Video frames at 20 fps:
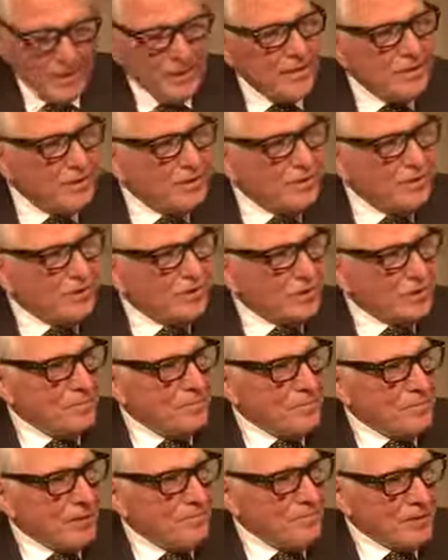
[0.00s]
It is a
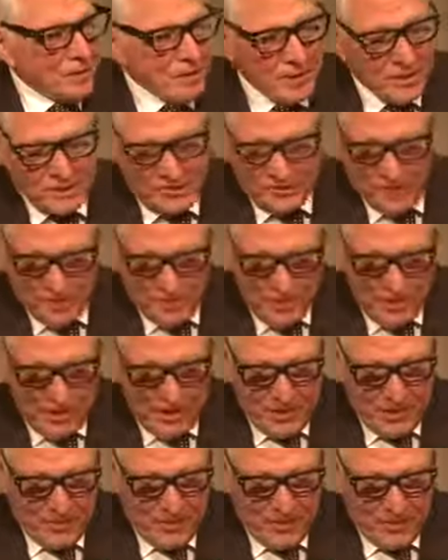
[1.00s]
great privilege for
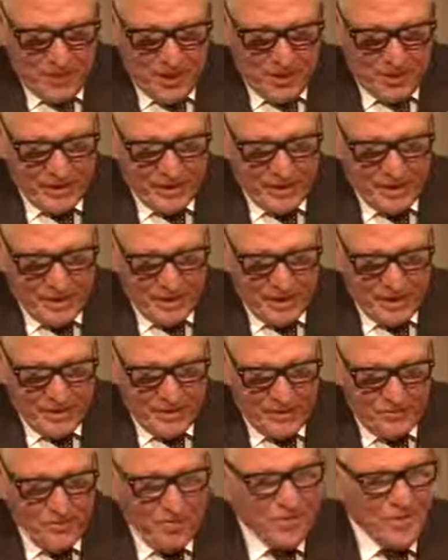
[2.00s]
me to be
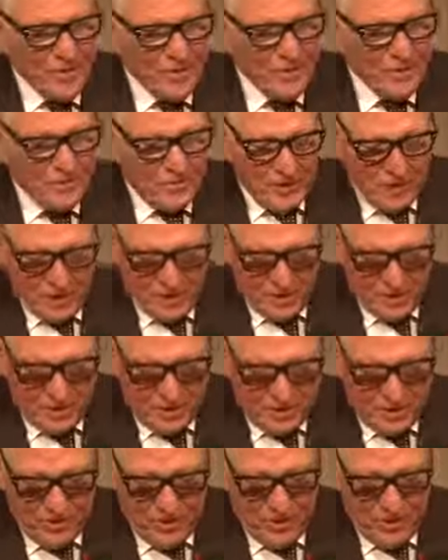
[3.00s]
recognized with
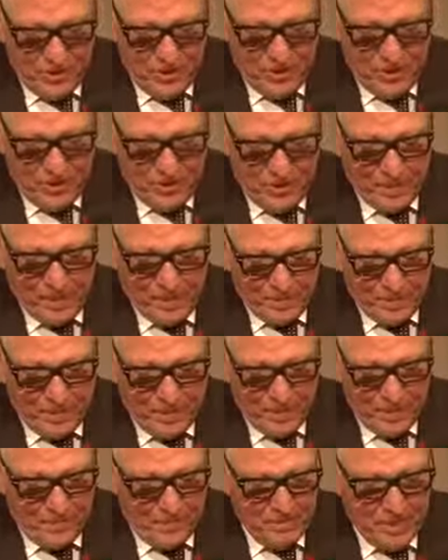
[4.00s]
individuals whom I respect
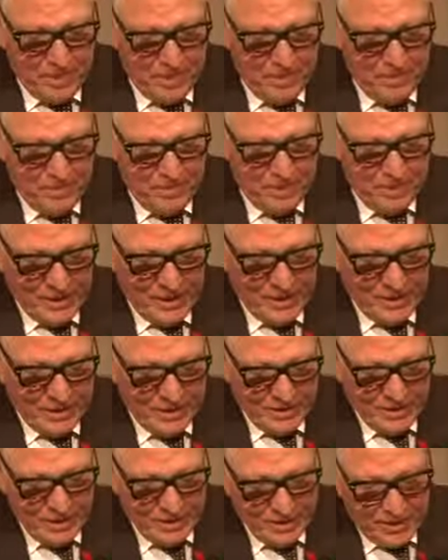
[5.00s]
and admire,
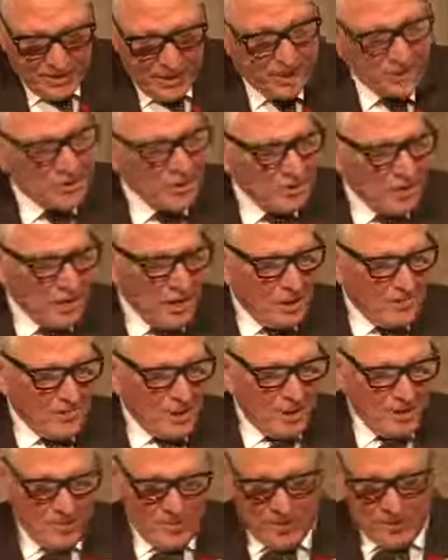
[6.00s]
such as
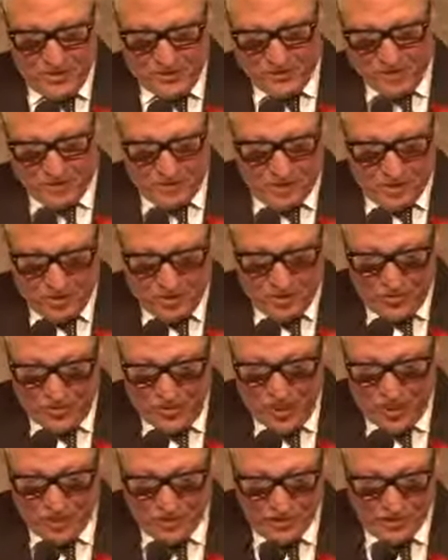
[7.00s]
Deputy Minister George
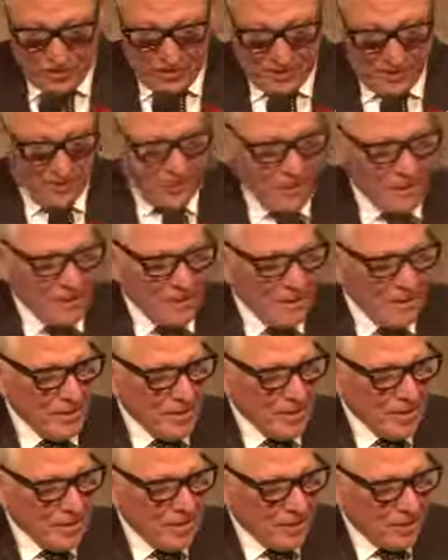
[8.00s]
Ross,
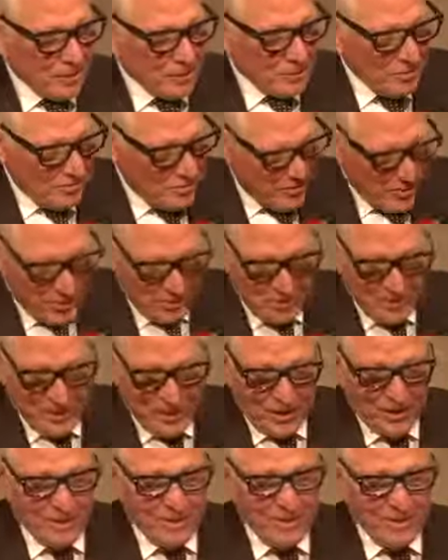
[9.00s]
Dr. Peter
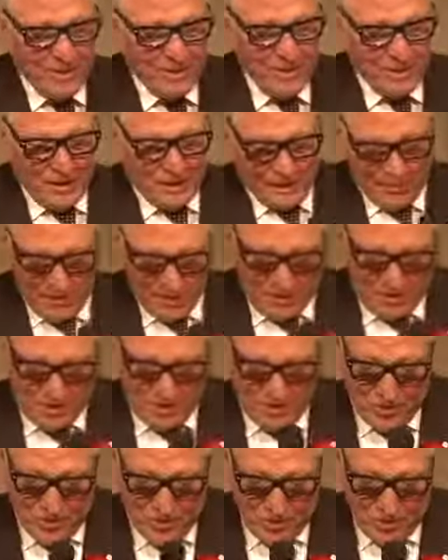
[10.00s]
Singer, and Mr.